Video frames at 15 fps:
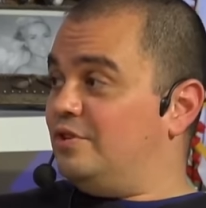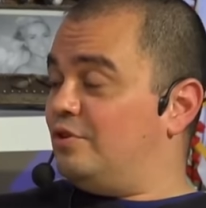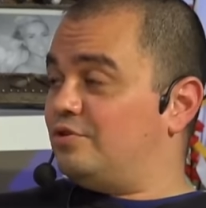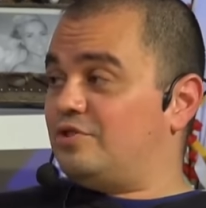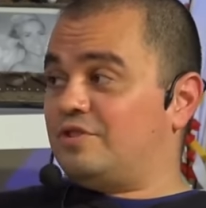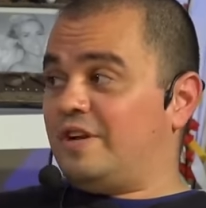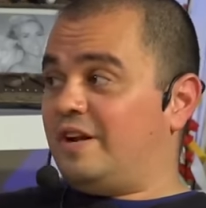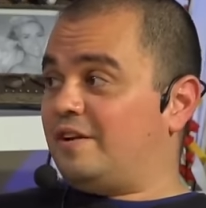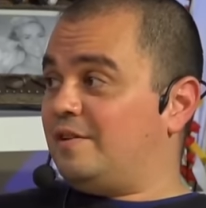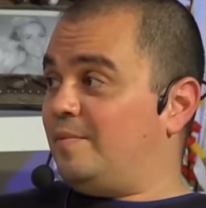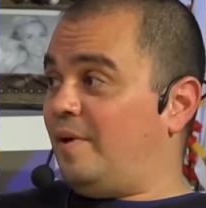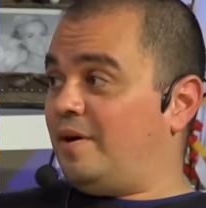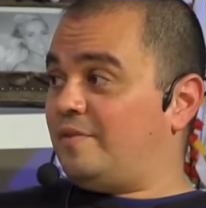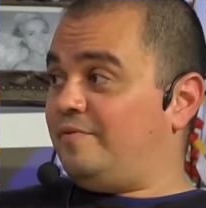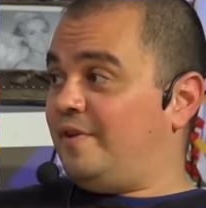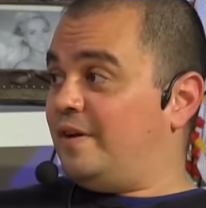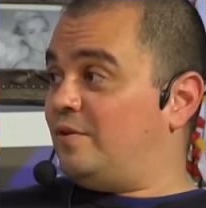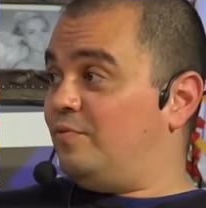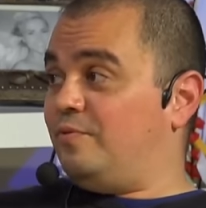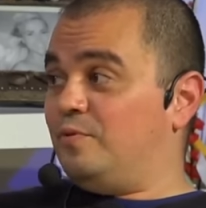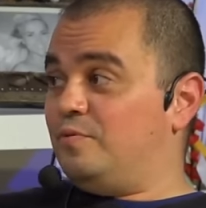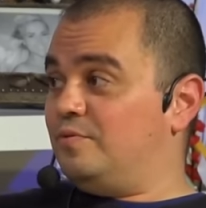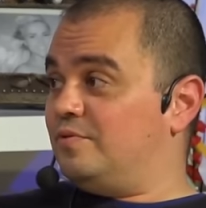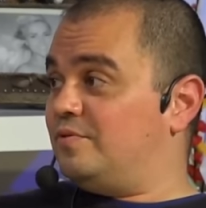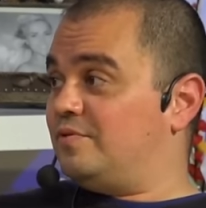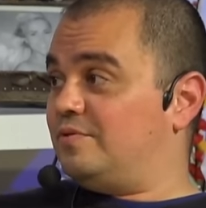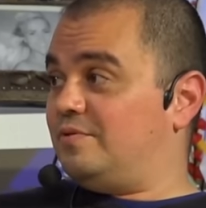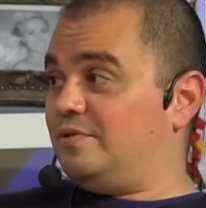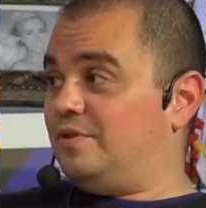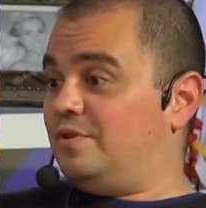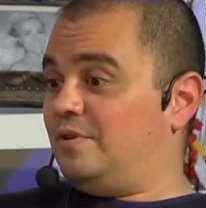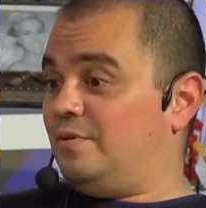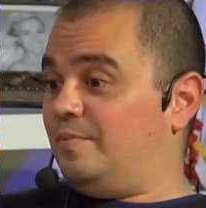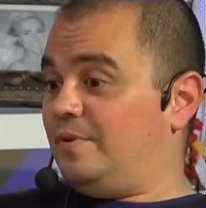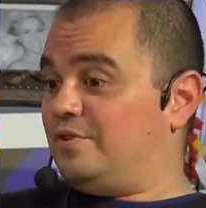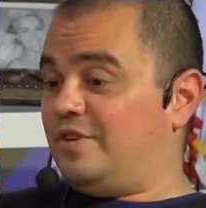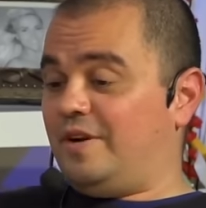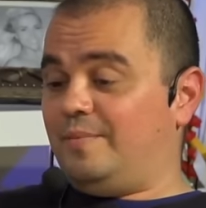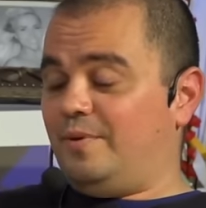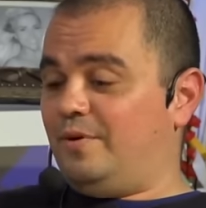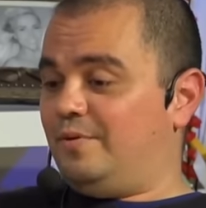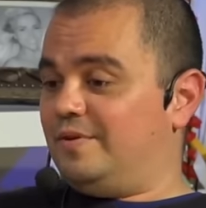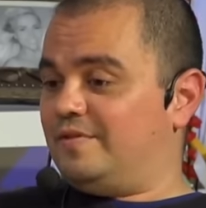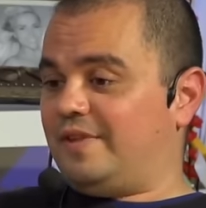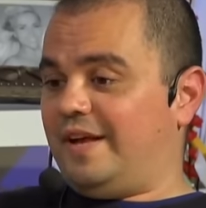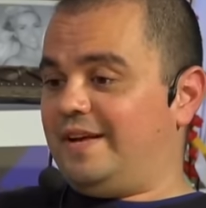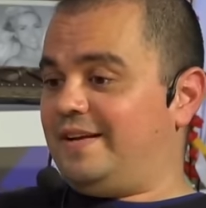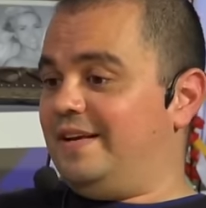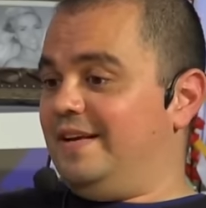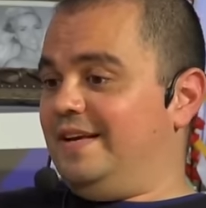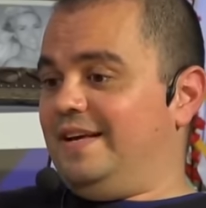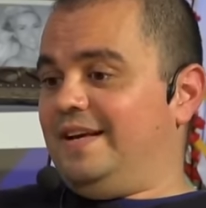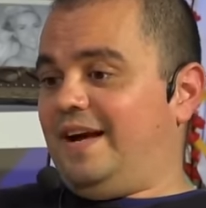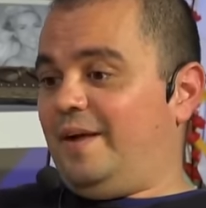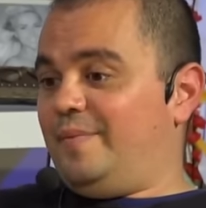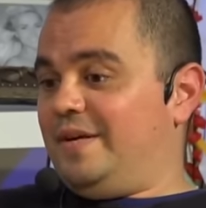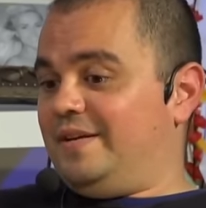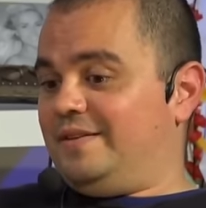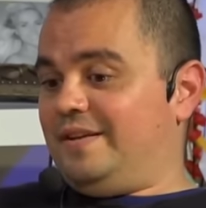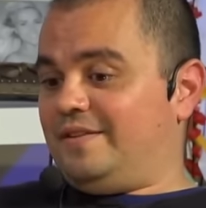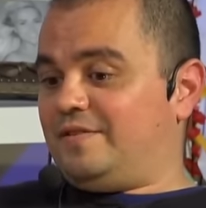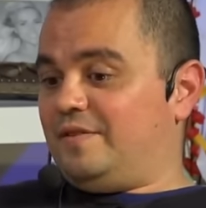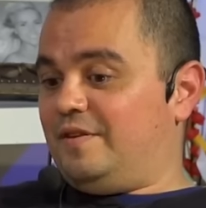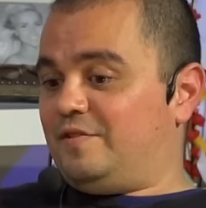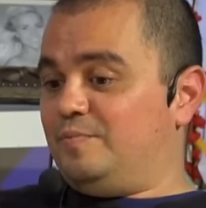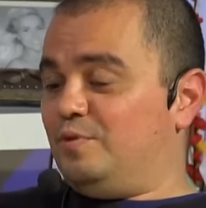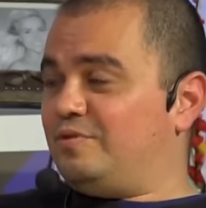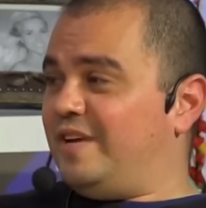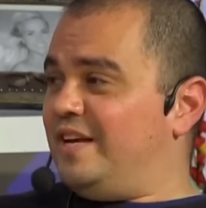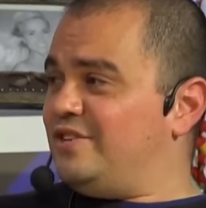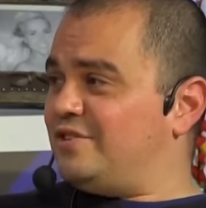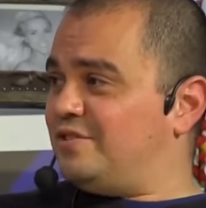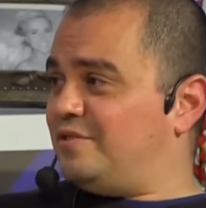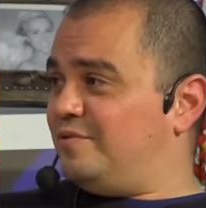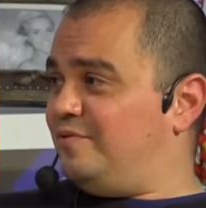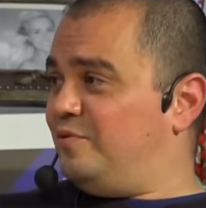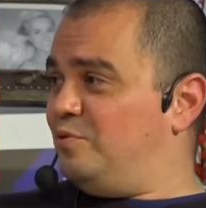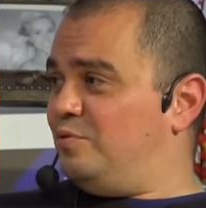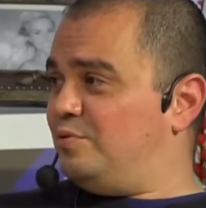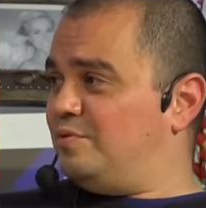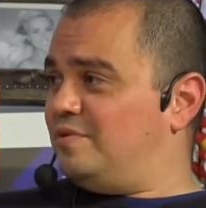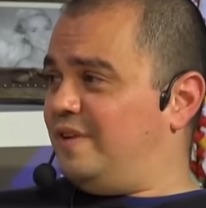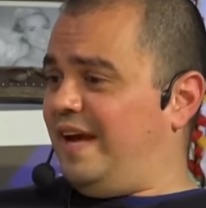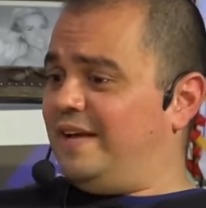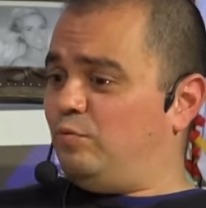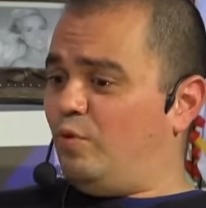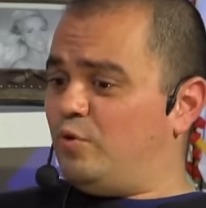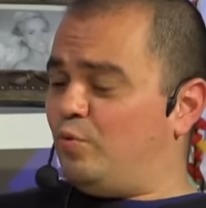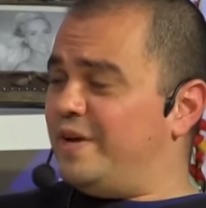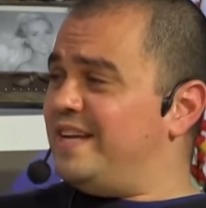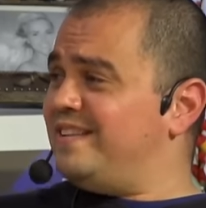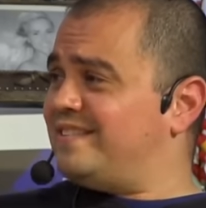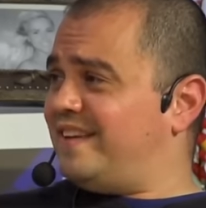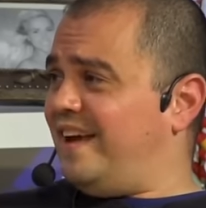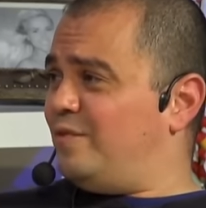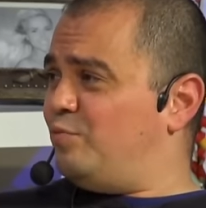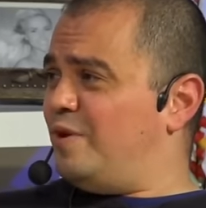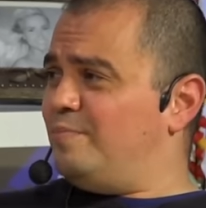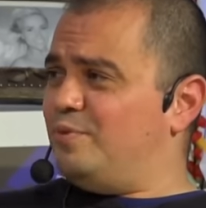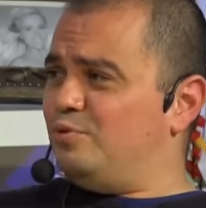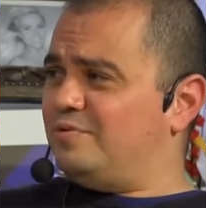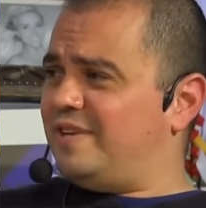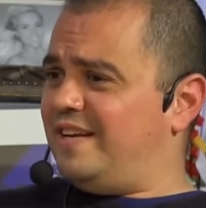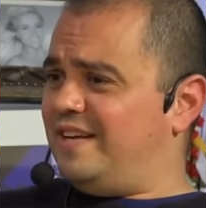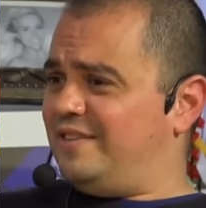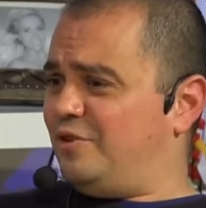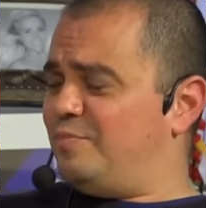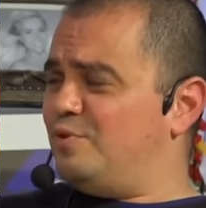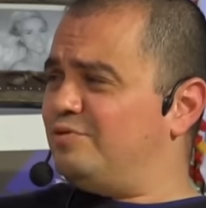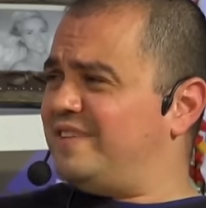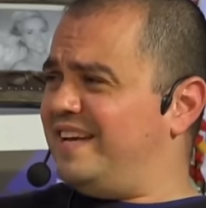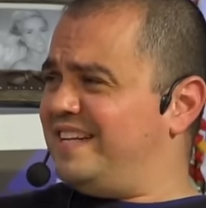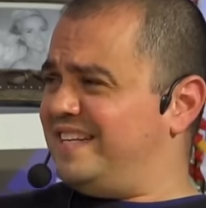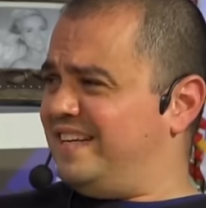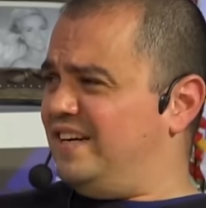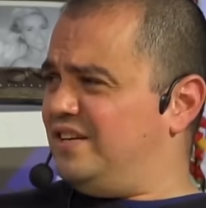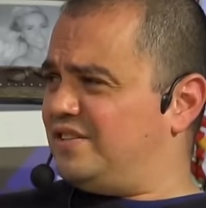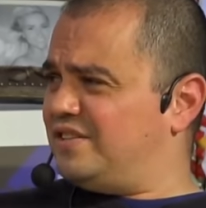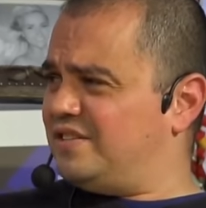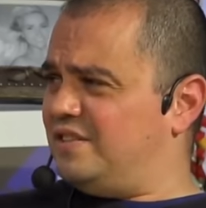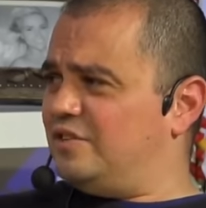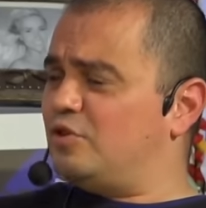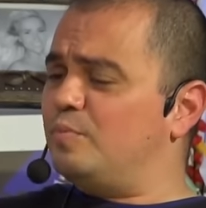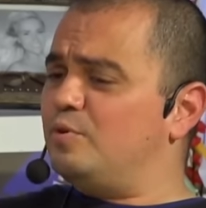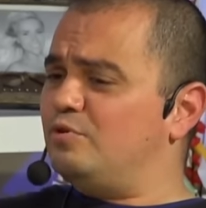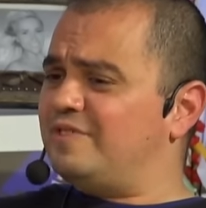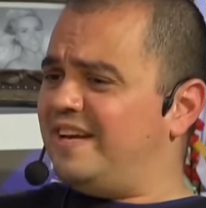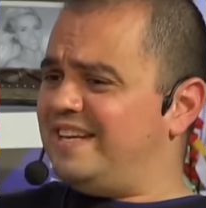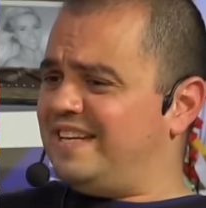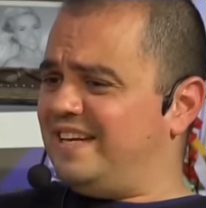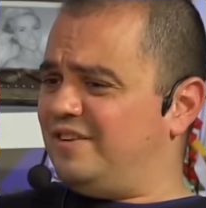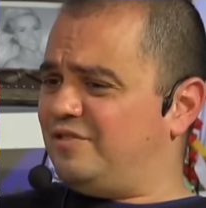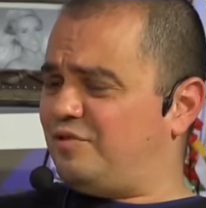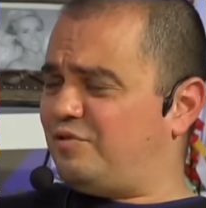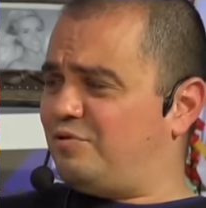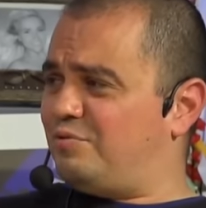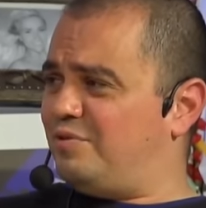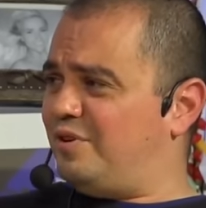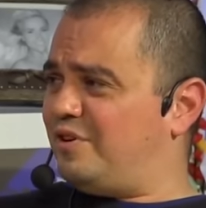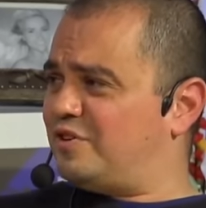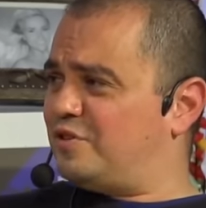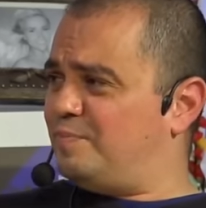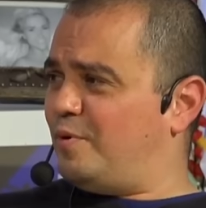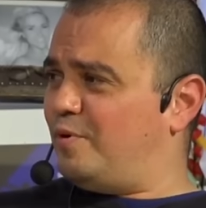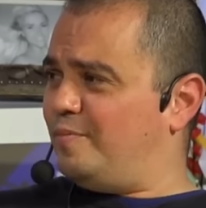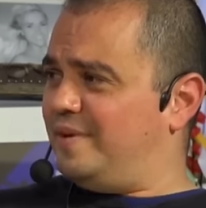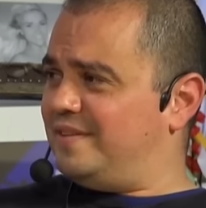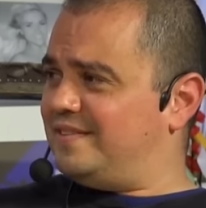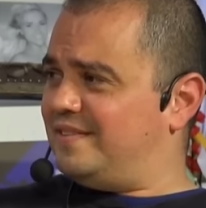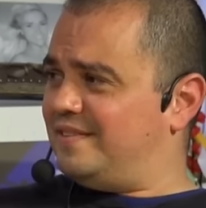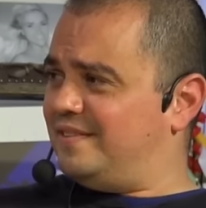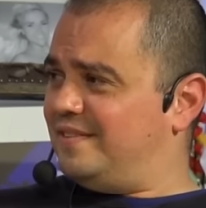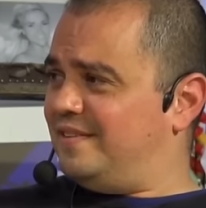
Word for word: You know, genetically modified foods. You know, GMO is like, I mean, it's it's mutations of foods. And yeah. when we eat that, we mutate. They're mutating us. They're mutating us through their experiment.